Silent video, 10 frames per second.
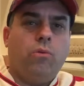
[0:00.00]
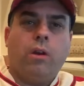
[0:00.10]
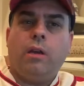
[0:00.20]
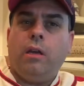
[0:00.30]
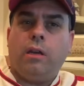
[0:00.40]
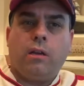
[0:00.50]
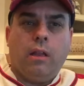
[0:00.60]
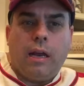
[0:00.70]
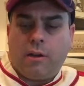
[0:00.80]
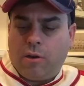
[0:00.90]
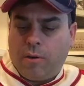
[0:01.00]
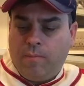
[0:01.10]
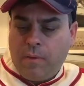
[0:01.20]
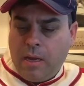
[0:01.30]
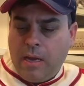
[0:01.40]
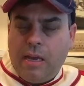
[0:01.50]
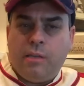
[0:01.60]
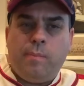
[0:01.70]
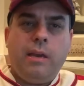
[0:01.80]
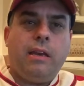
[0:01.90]
rookie collector
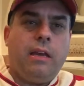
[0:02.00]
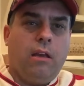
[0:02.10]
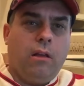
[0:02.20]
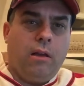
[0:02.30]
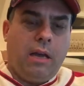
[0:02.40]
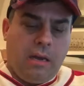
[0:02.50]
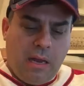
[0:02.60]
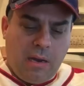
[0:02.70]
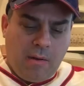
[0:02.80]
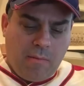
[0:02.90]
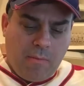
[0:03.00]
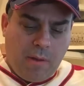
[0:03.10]
is Pete Hill. And and